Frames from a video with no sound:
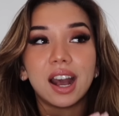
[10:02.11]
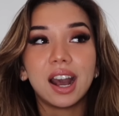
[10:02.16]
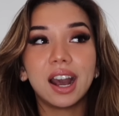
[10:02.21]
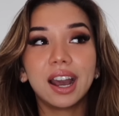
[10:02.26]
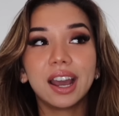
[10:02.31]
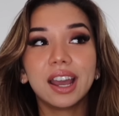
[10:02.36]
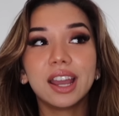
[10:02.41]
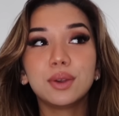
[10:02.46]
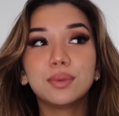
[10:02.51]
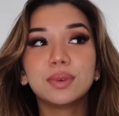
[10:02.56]

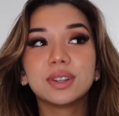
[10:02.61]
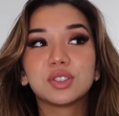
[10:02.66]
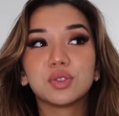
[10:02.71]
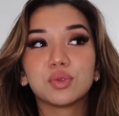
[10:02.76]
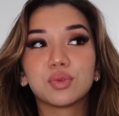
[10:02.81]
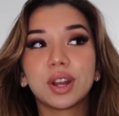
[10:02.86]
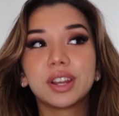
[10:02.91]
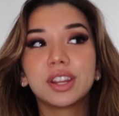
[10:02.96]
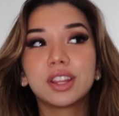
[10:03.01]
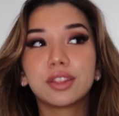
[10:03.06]
I was
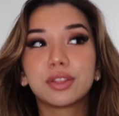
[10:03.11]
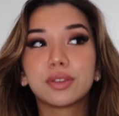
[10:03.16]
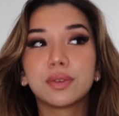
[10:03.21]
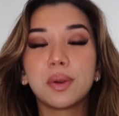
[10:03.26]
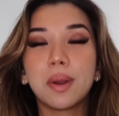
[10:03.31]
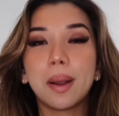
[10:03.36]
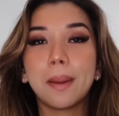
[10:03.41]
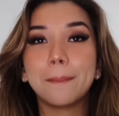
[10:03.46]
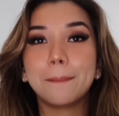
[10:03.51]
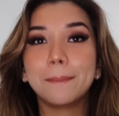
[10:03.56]
running
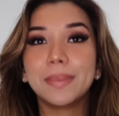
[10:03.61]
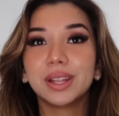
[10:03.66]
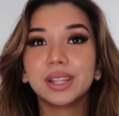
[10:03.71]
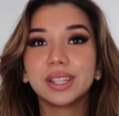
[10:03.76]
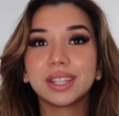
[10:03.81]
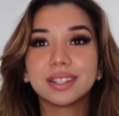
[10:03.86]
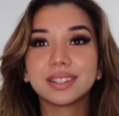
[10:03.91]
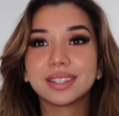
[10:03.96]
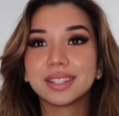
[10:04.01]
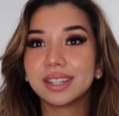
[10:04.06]
through a
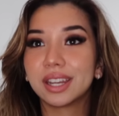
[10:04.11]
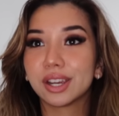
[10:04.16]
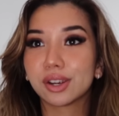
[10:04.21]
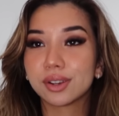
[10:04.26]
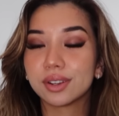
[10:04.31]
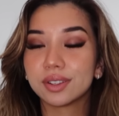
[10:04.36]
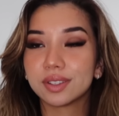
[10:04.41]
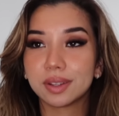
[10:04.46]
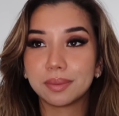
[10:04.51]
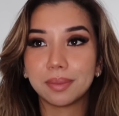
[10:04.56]
million
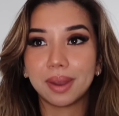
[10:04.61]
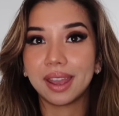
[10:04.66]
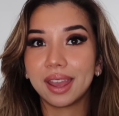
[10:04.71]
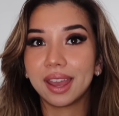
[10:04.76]
scenarios in